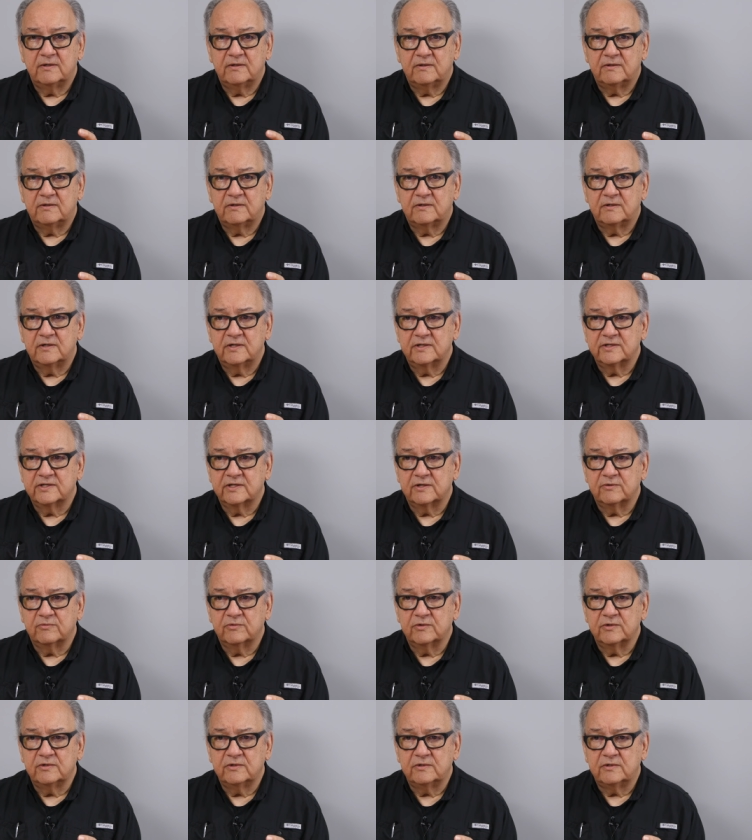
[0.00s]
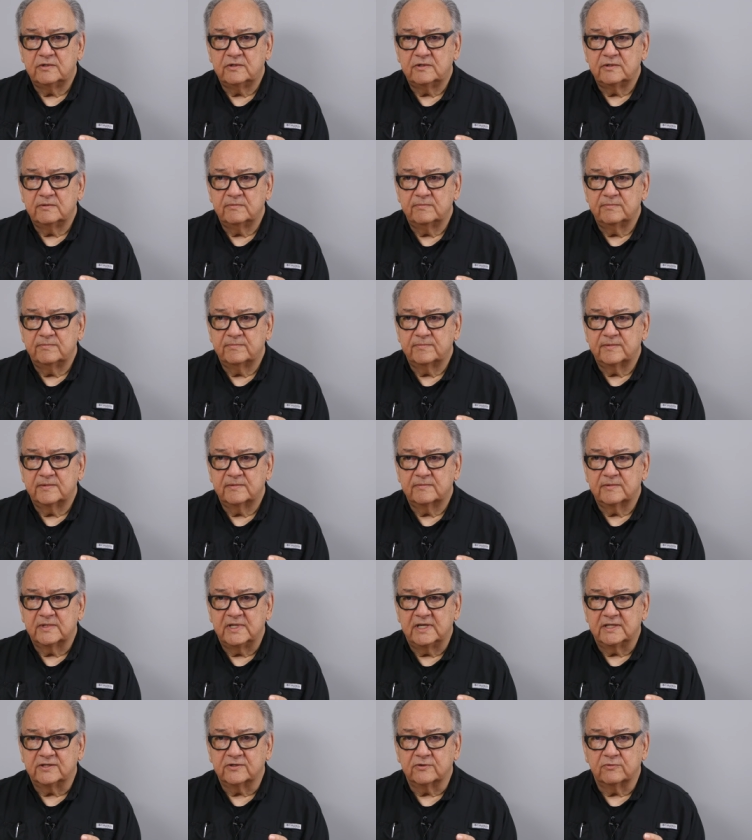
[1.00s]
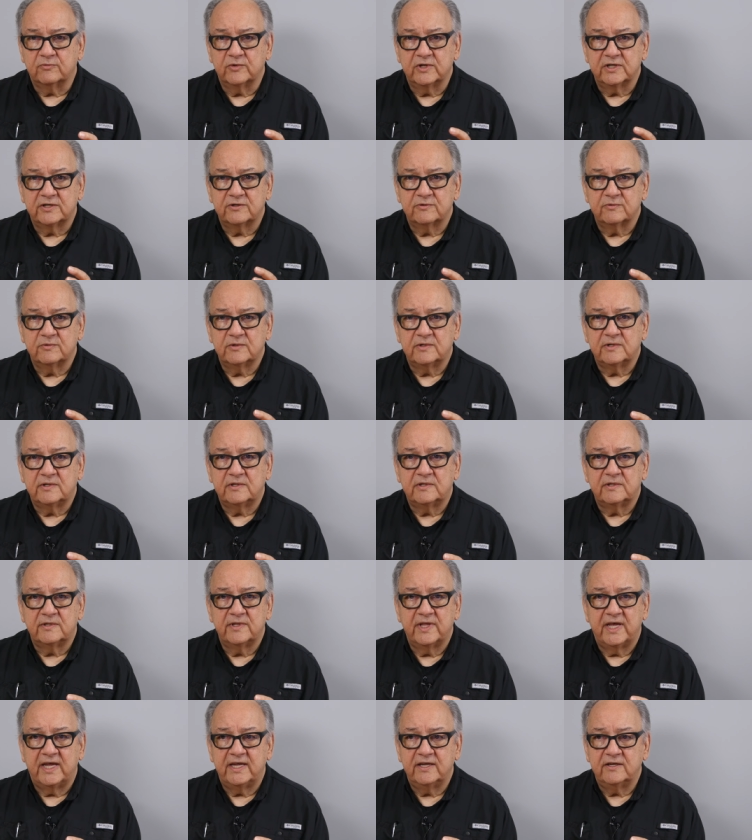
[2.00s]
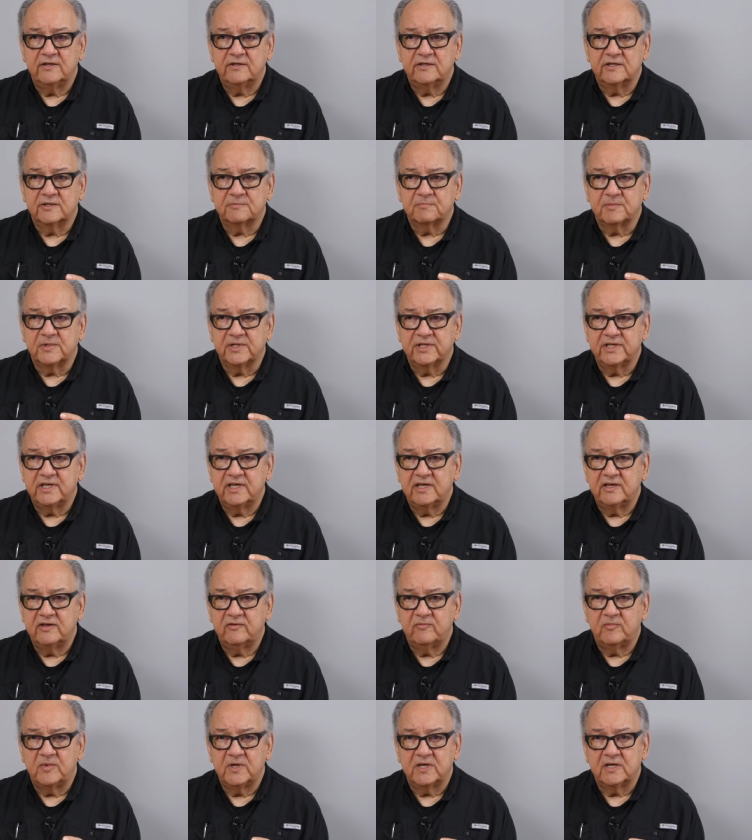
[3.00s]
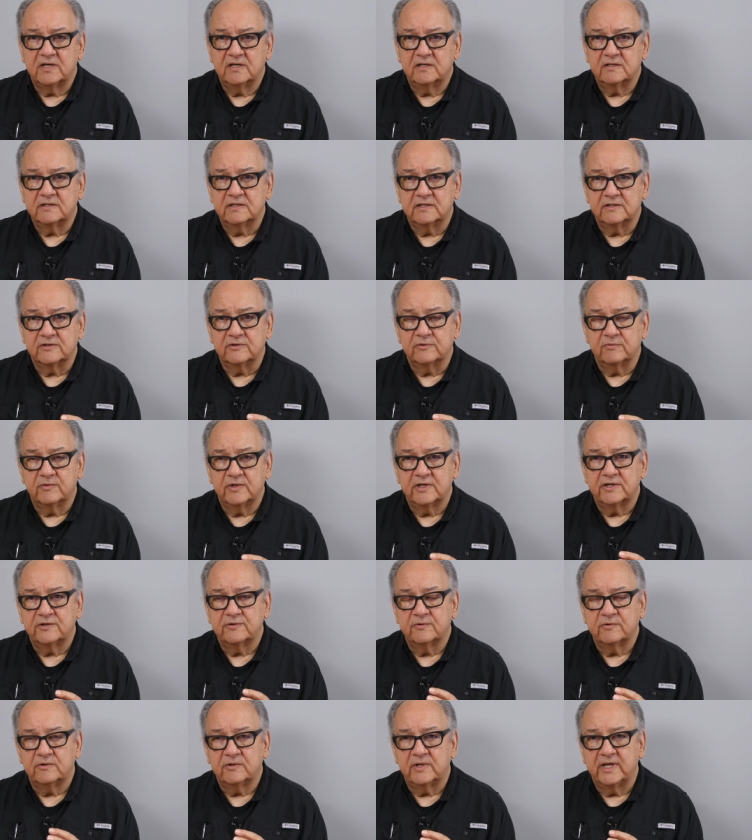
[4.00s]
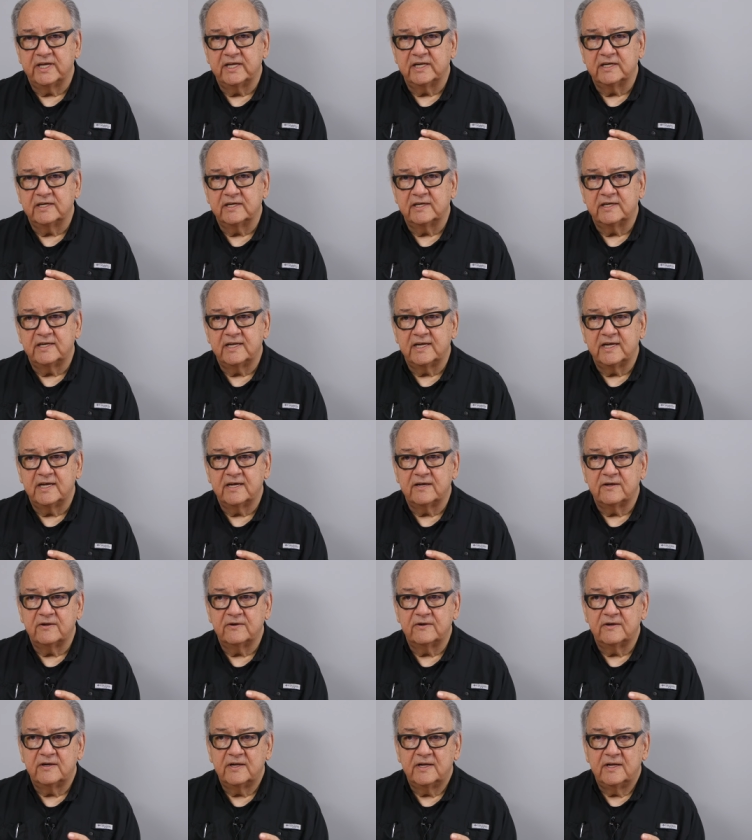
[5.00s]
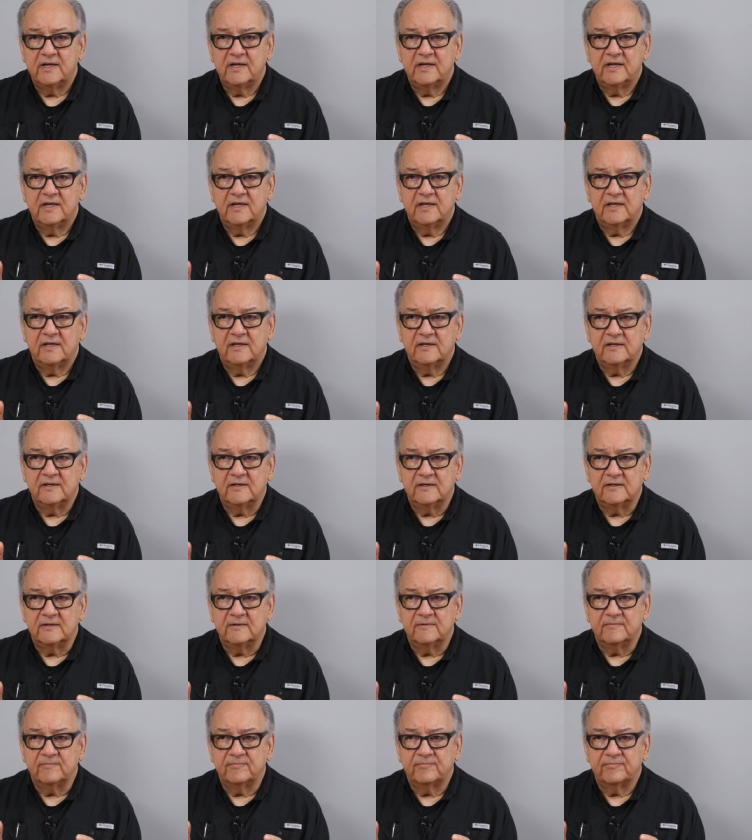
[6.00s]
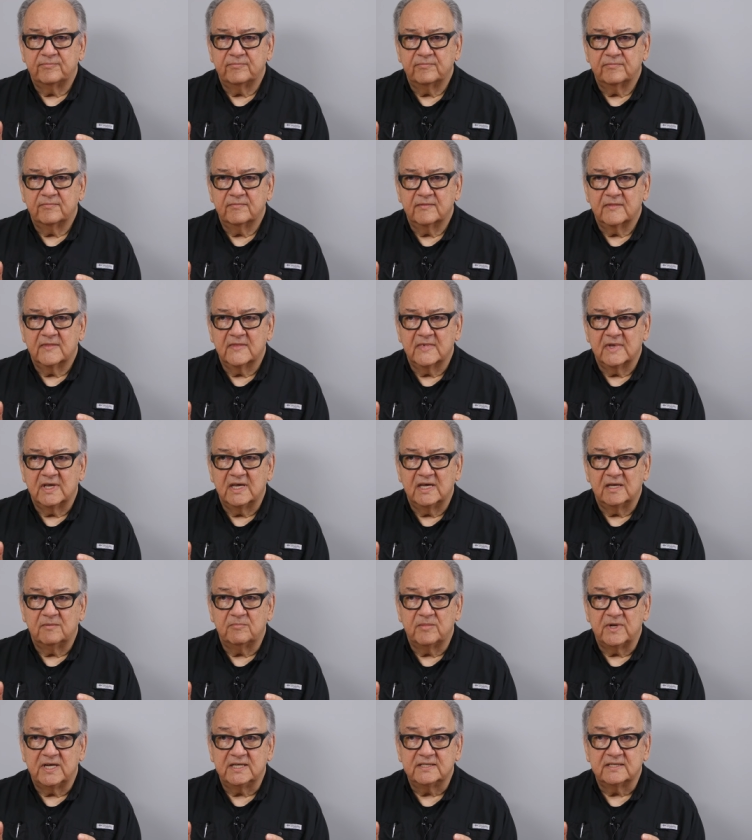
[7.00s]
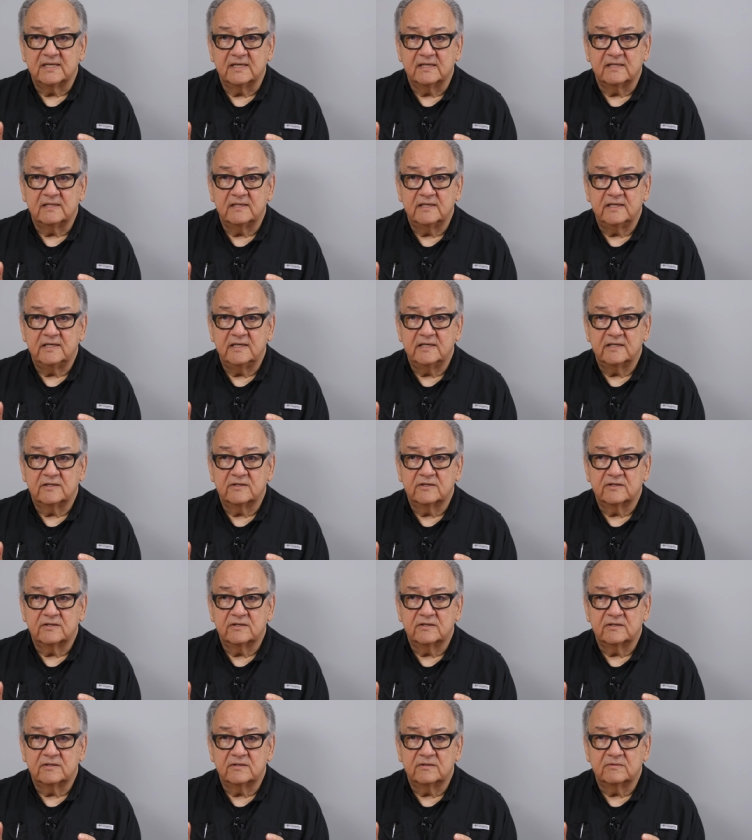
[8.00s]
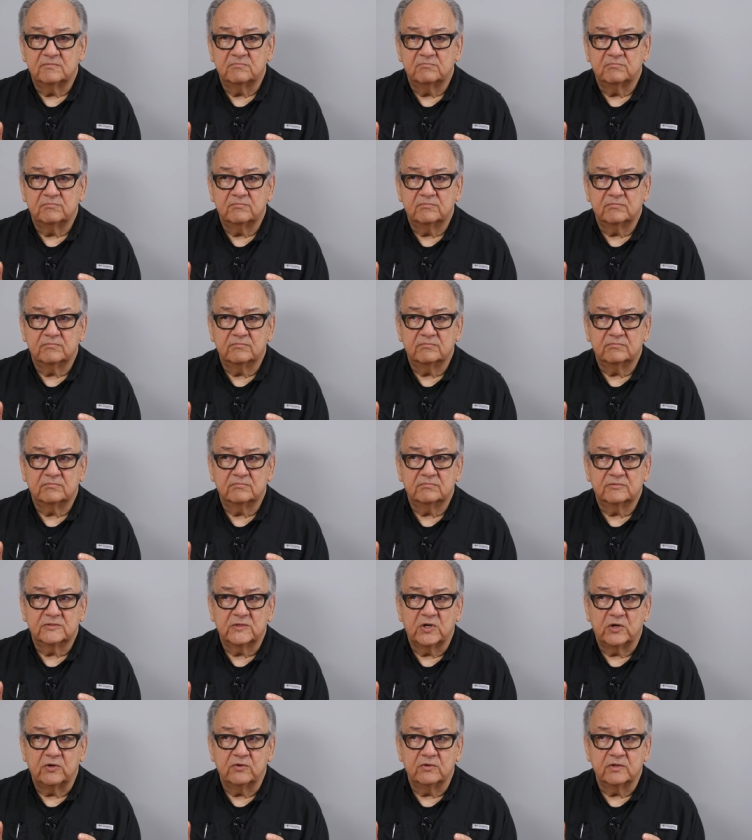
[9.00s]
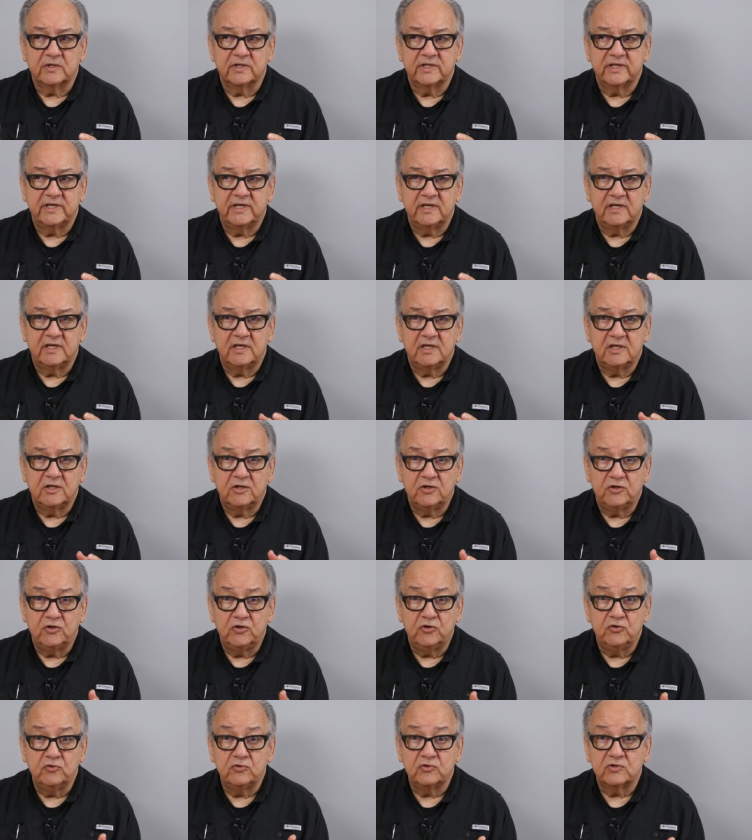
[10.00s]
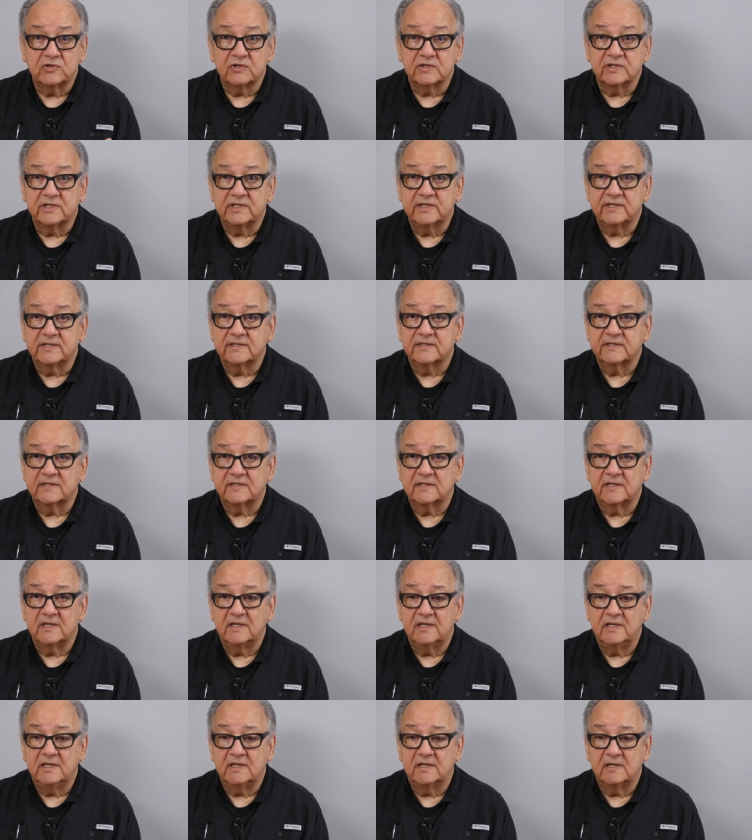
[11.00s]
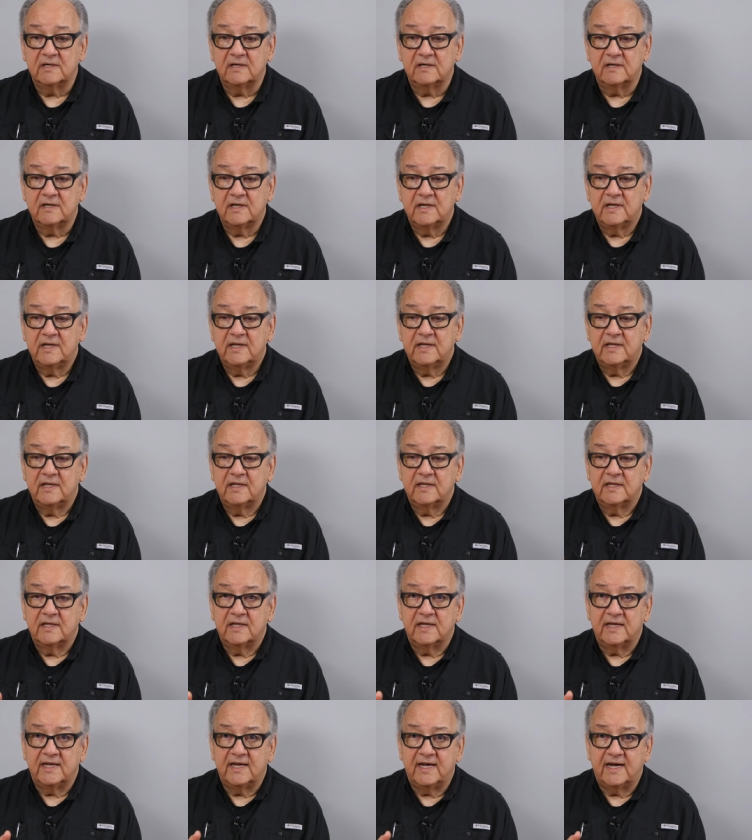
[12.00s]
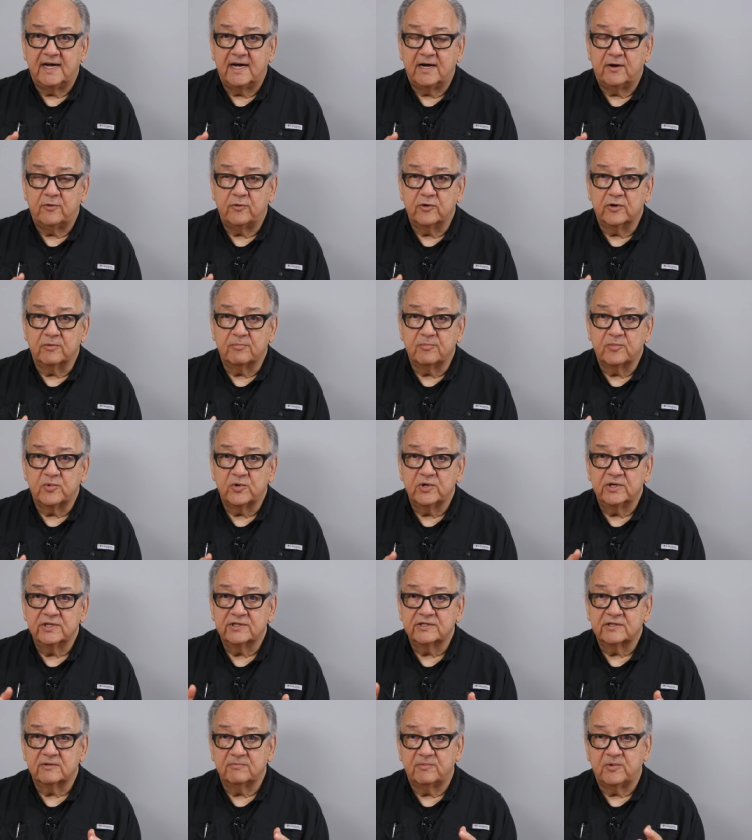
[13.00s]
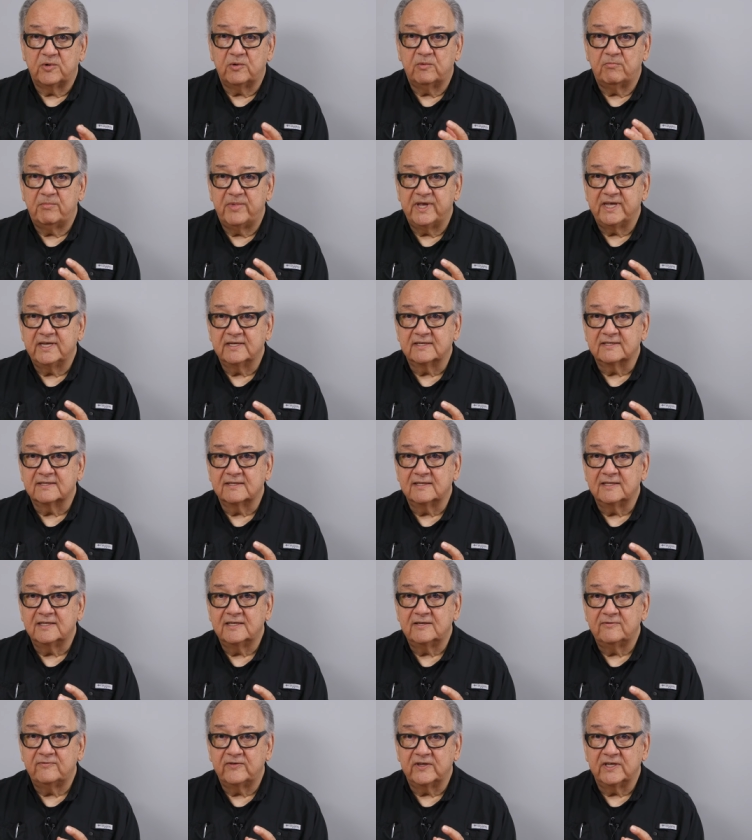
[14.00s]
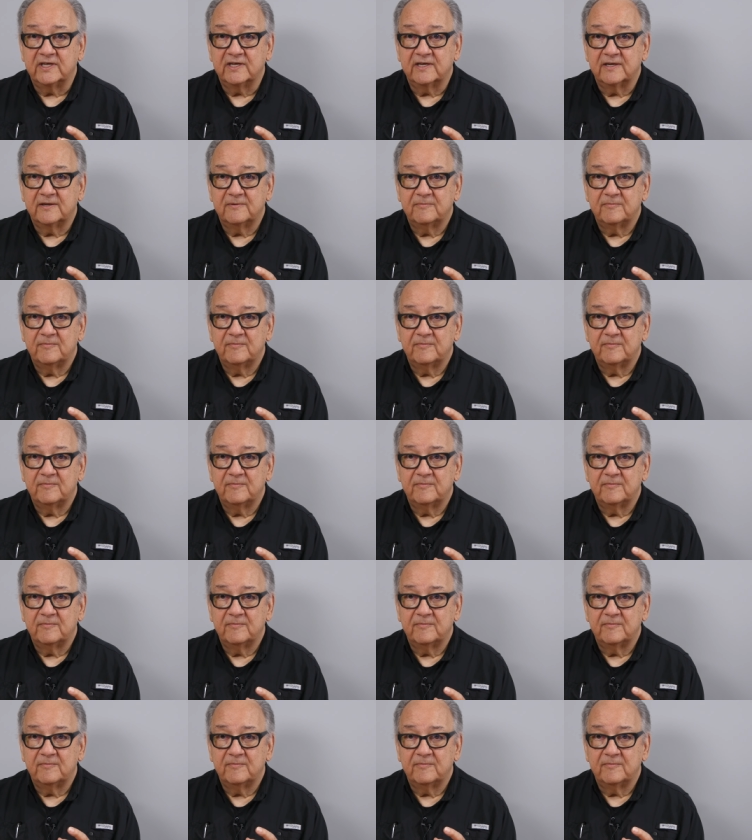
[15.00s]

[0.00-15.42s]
Or is it a rule that's a ritual that you just believe because it's a ritual handed down? Um, and basically, it's totally useless in our principle based living.